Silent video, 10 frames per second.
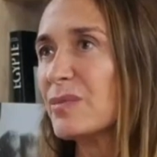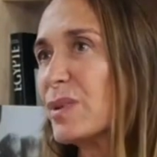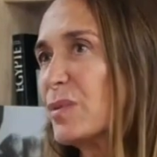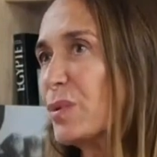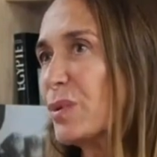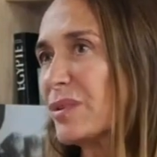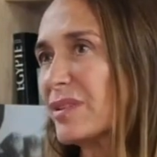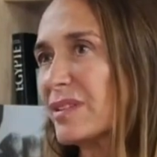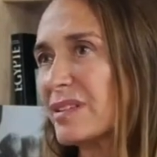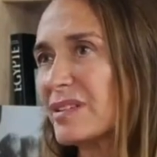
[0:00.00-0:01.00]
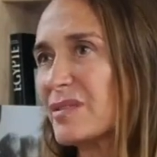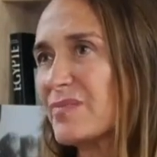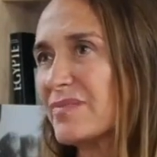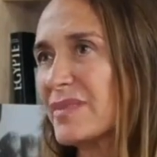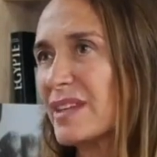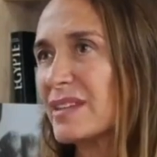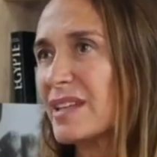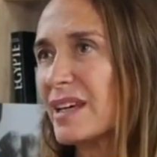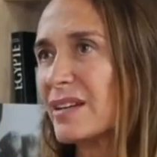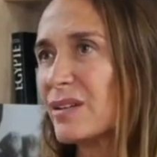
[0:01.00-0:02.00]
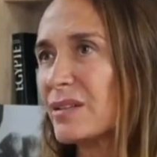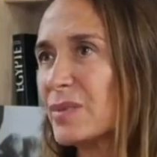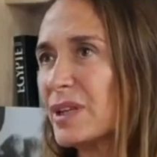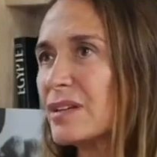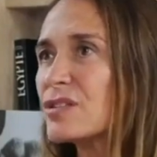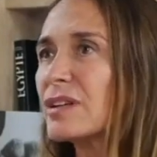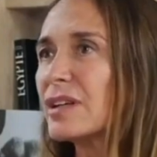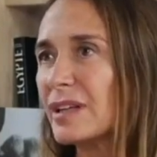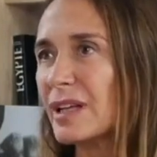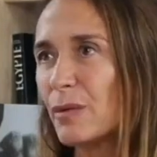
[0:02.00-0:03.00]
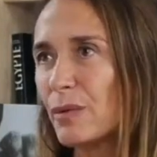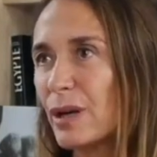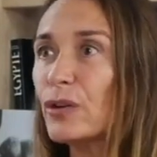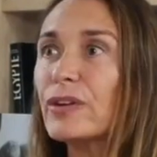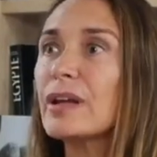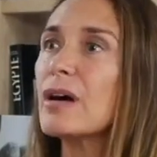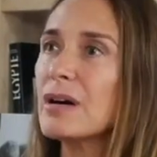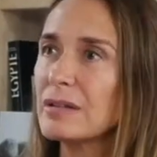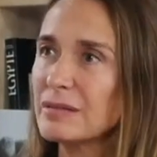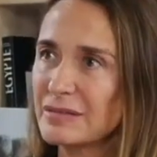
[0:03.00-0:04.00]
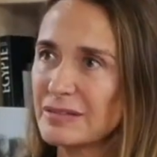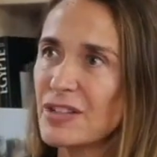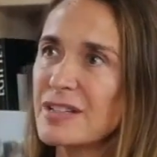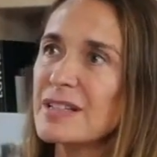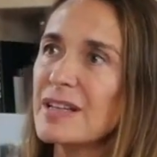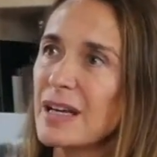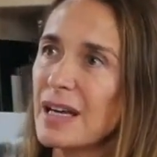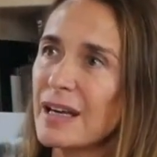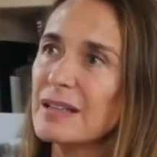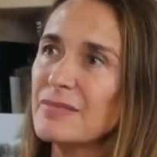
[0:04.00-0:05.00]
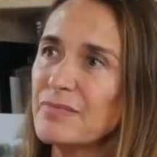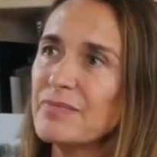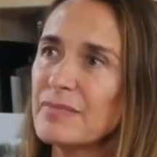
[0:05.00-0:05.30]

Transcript: with people that are being treated that way all day long, just as I had.